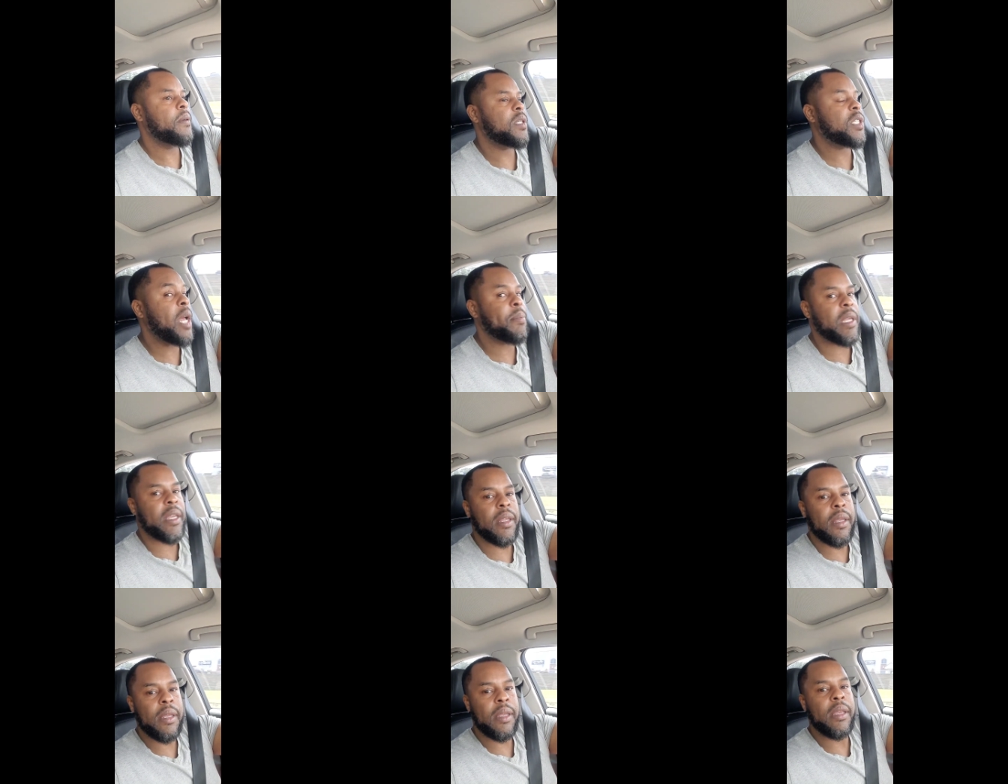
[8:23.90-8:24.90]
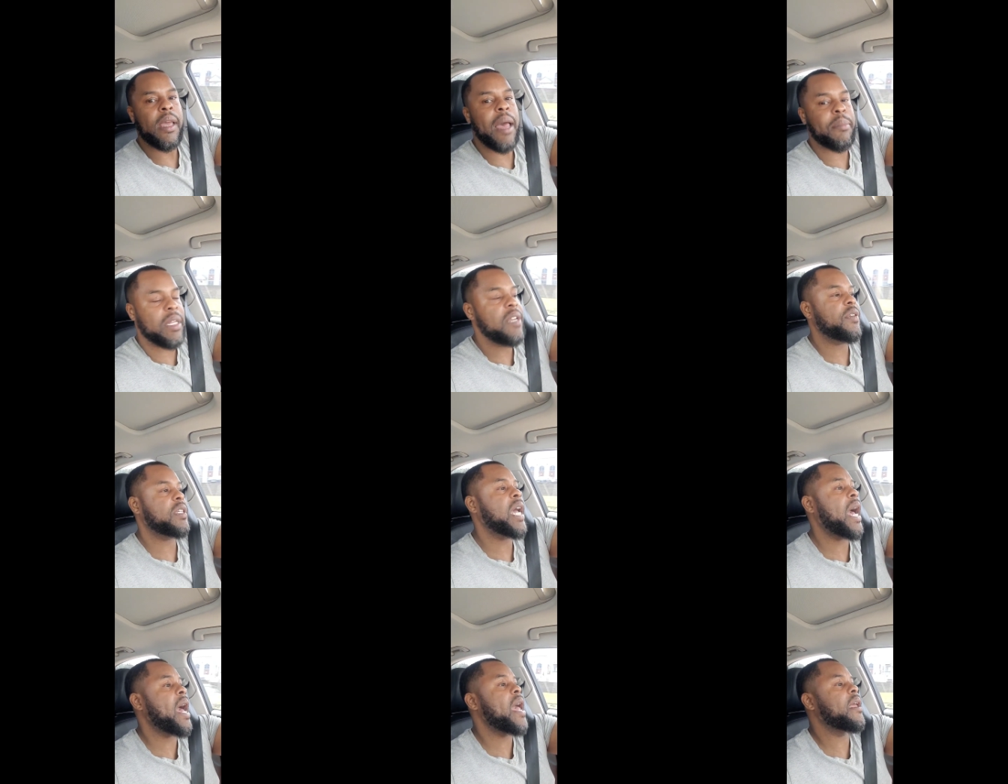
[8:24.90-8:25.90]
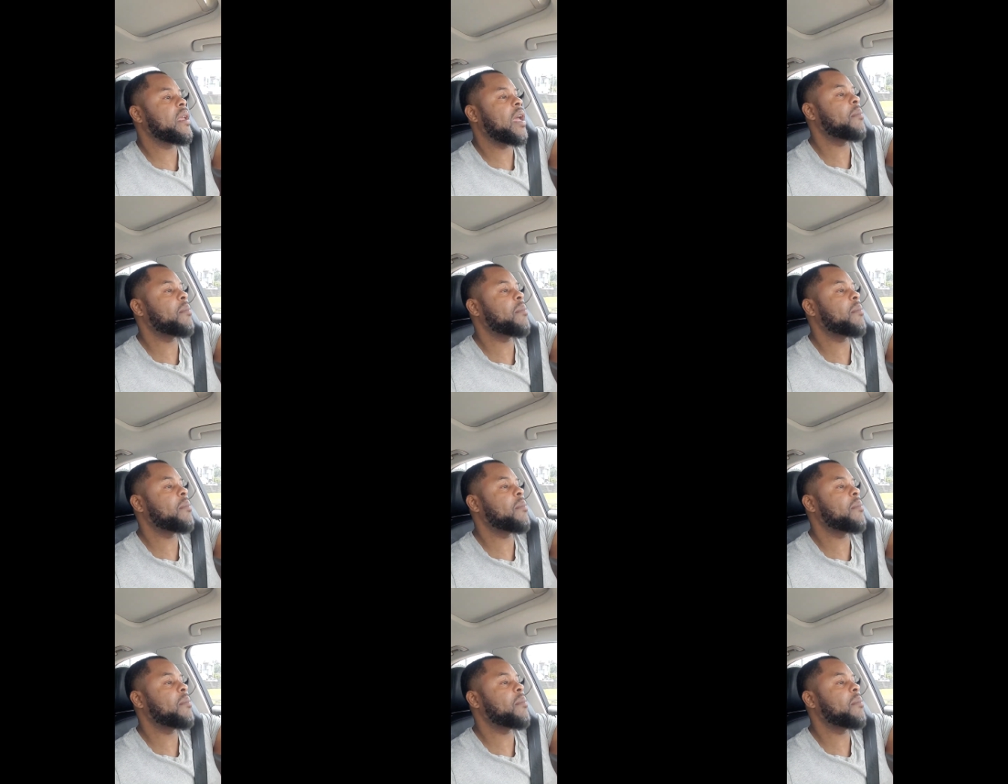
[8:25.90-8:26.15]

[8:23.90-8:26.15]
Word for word: Something. I believe it's God.